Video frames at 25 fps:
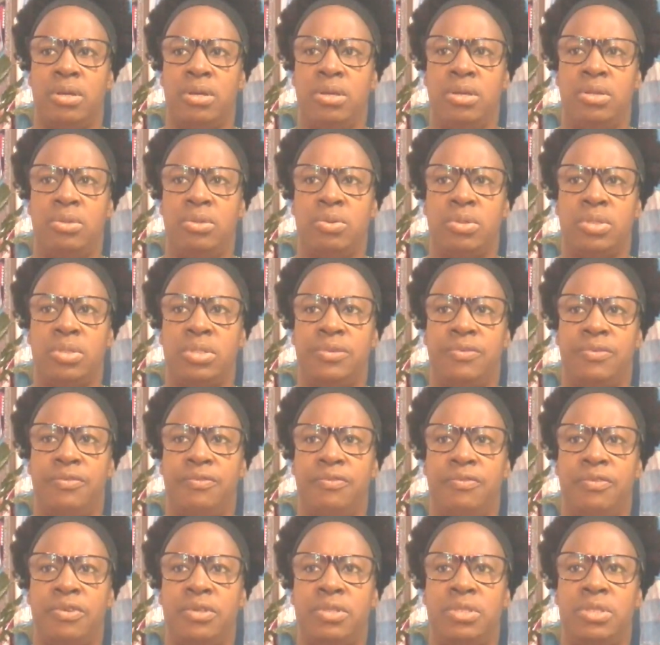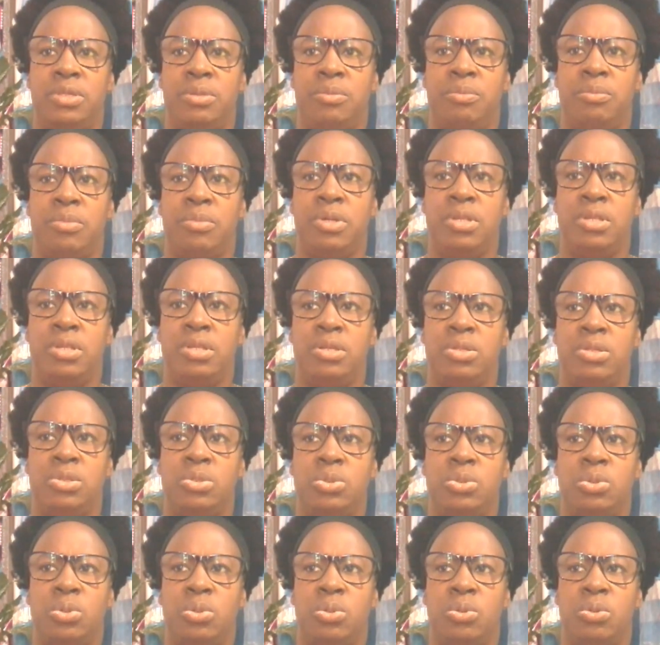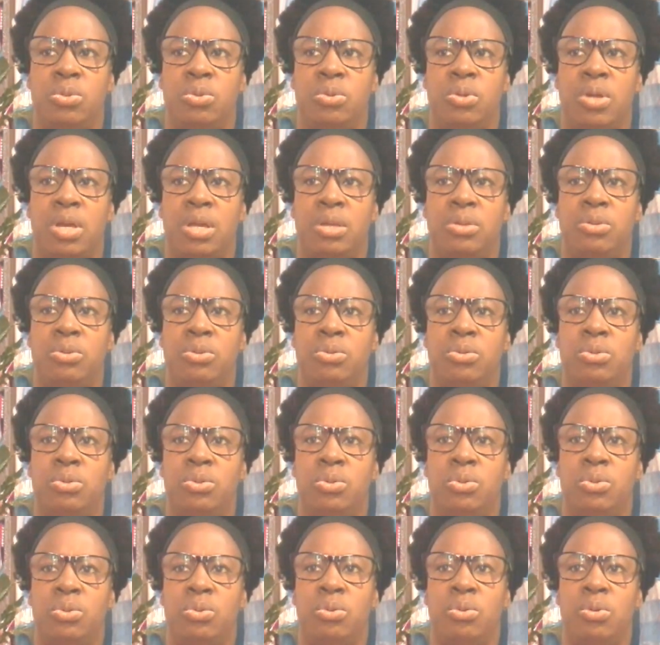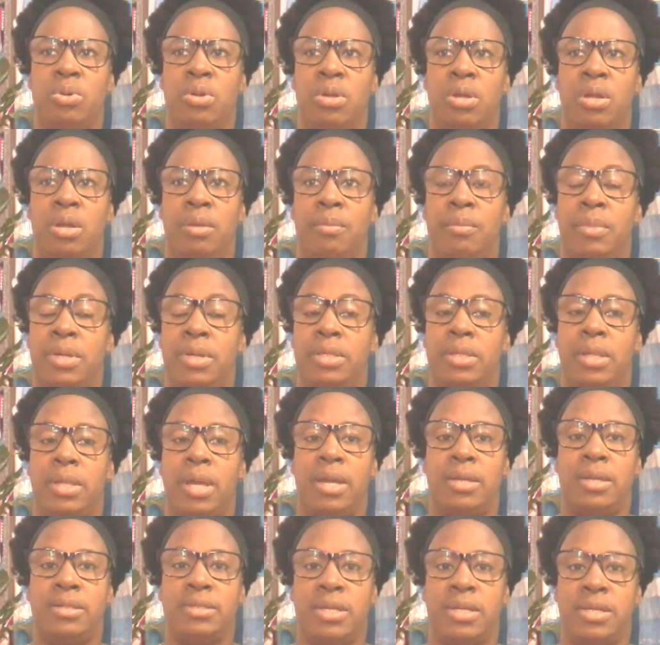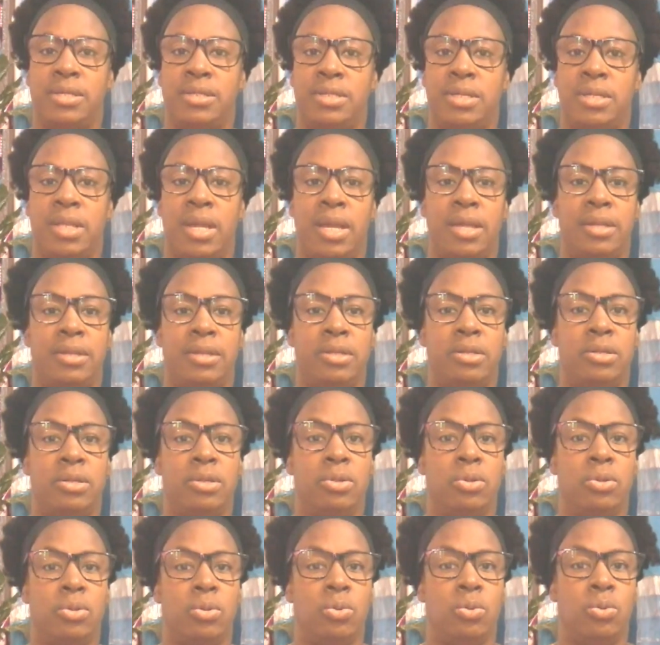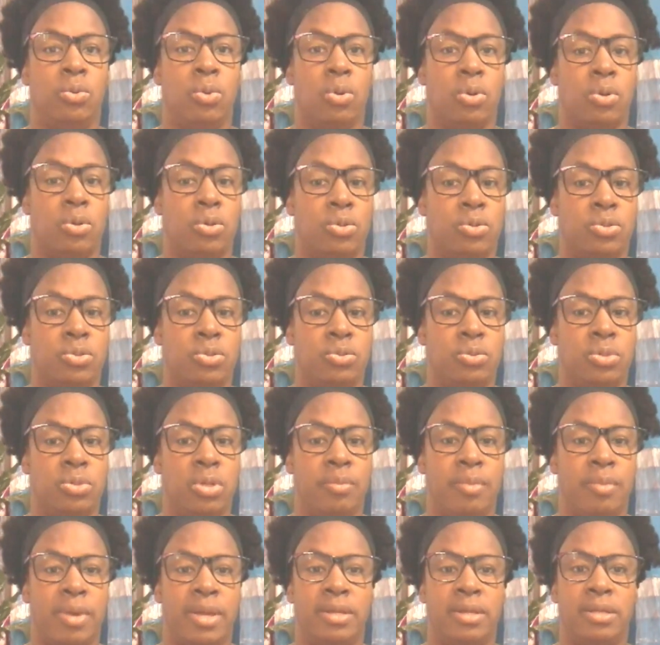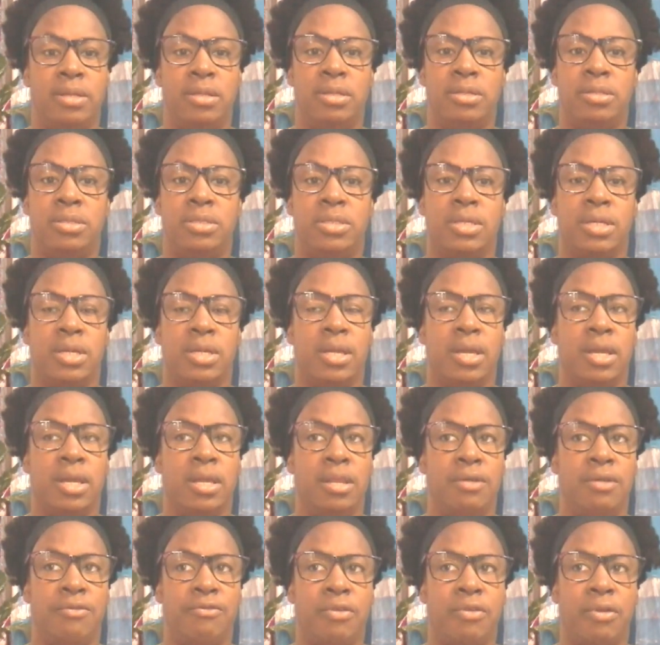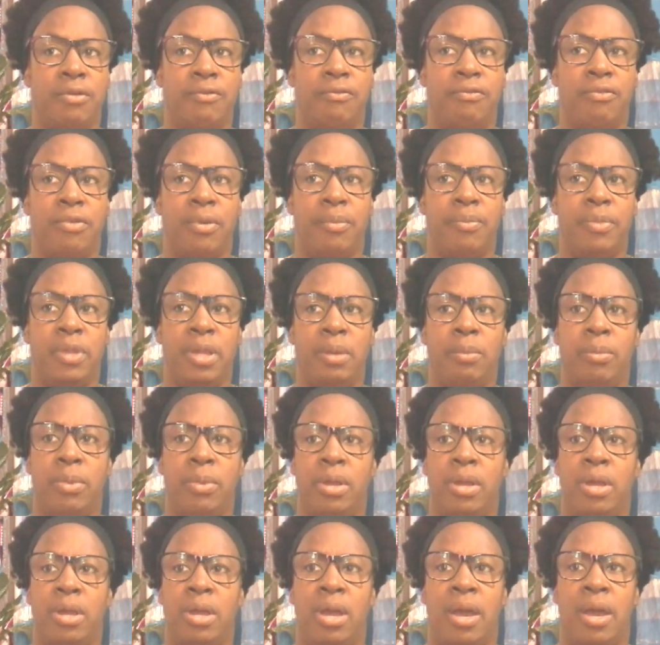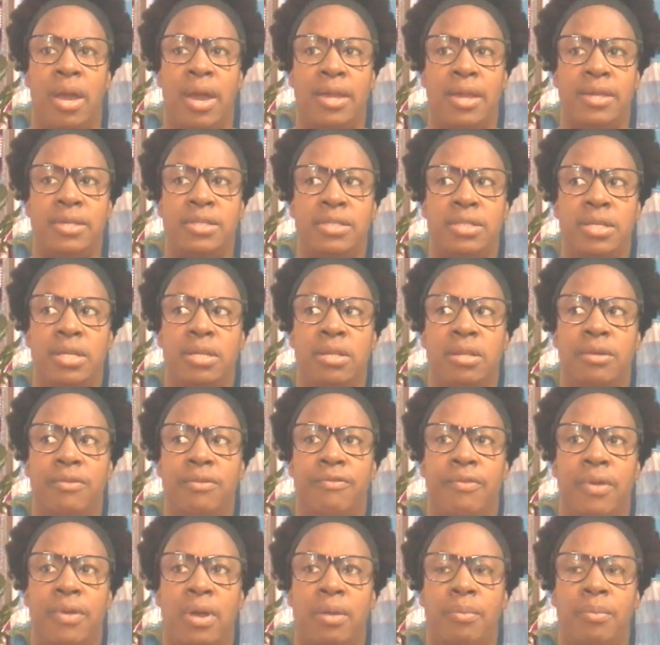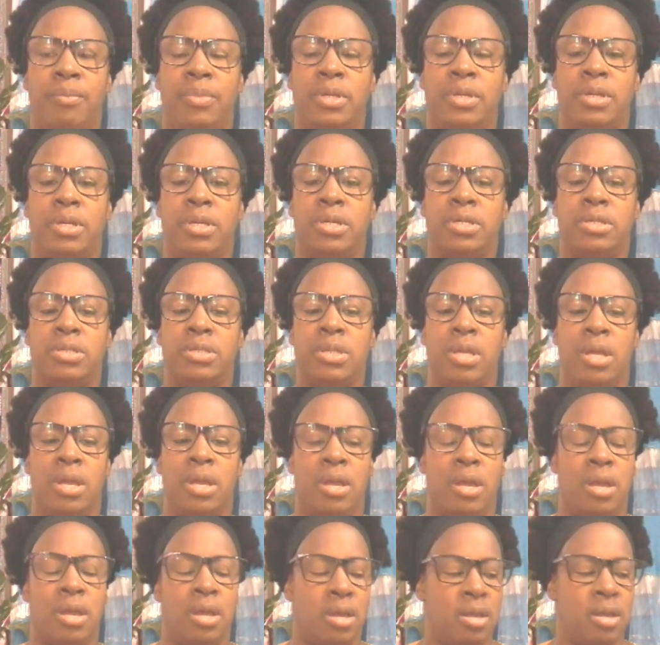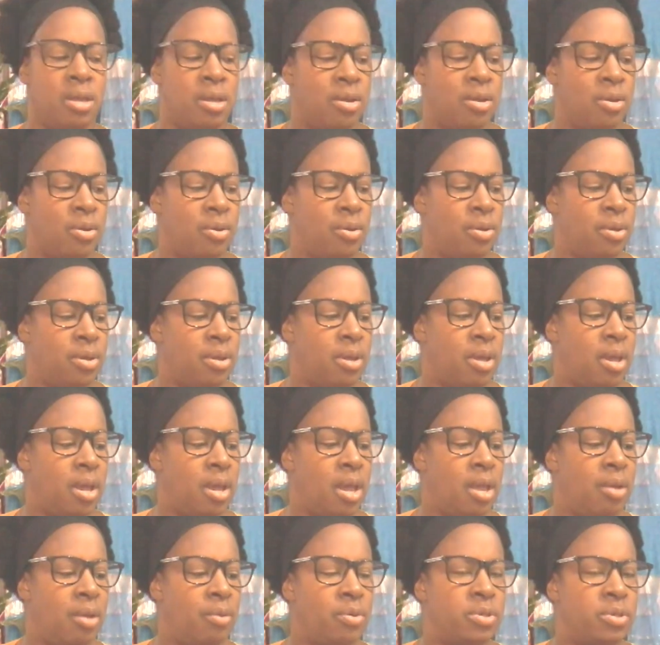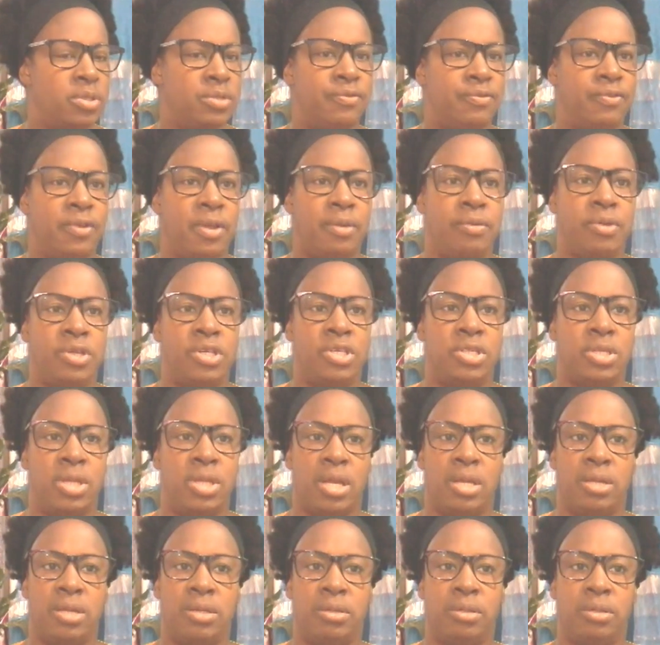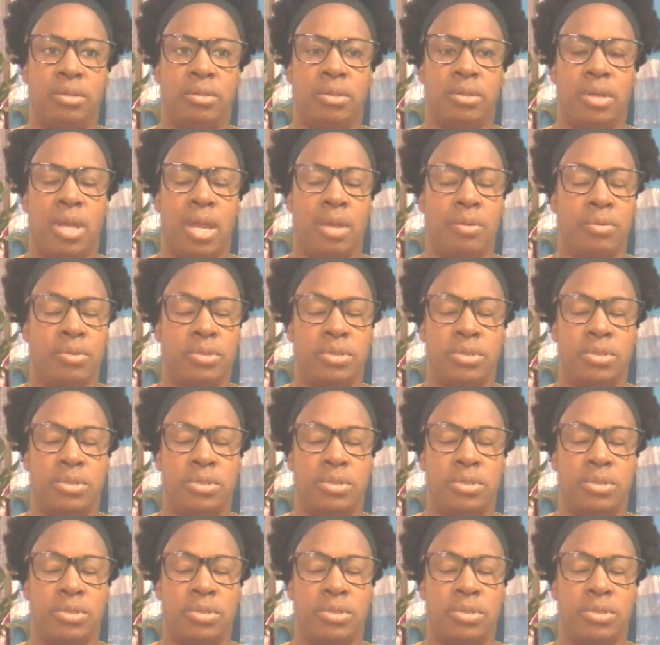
it was 30 minutes, so I don't know. But as I said, I didn't go close to them. I didn't take anything from them. I stayed afar because I was very shy. I